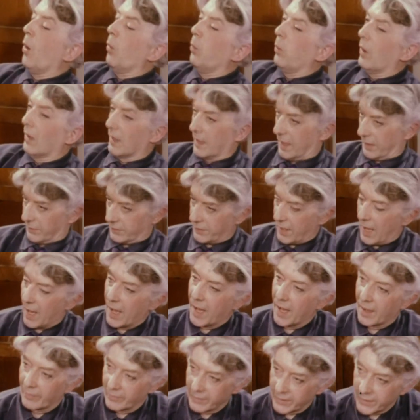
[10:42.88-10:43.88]
Well, yes, I
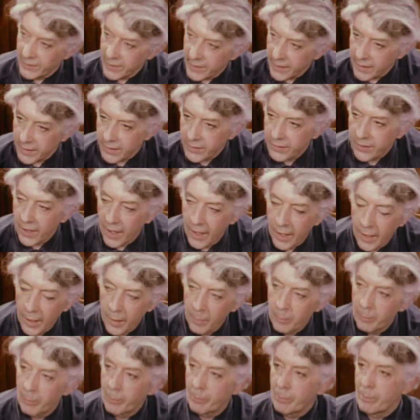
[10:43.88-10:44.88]
have indeed.
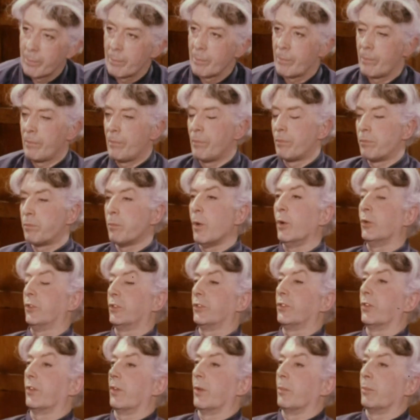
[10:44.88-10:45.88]

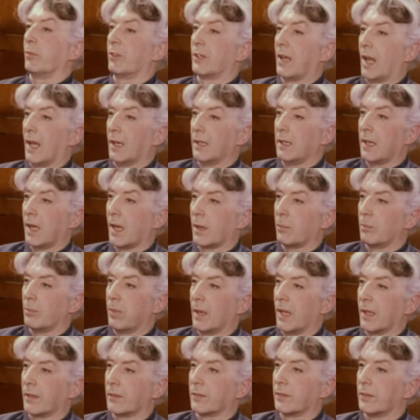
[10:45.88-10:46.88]
Most of them slightly
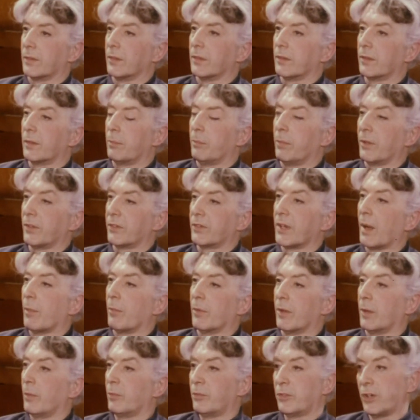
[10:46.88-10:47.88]
unpleasant, but some
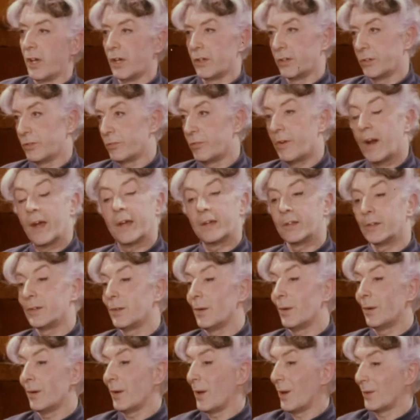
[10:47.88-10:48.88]
of them just frank
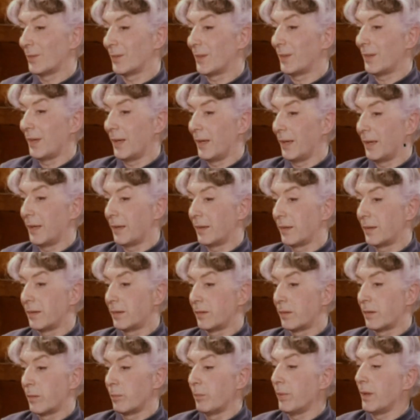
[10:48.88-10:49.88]
curiosity.
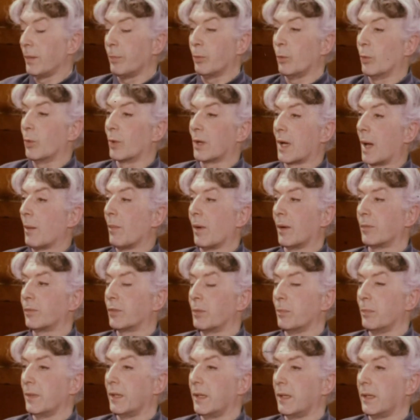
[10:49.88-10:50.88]
People will come up
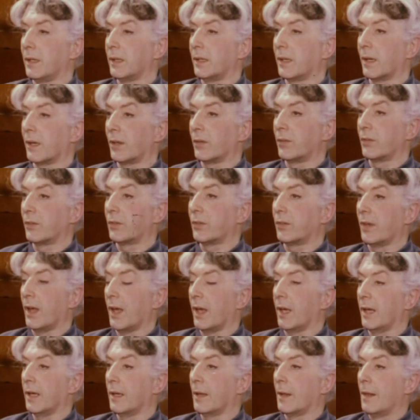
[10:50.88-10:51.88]
to me and
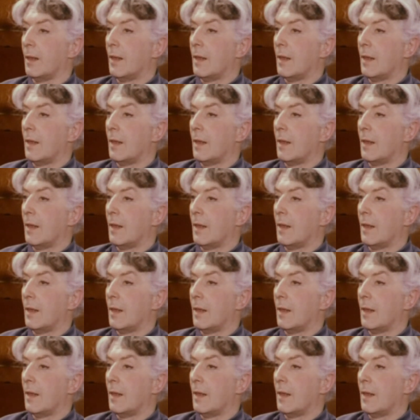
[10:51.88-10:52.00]
say,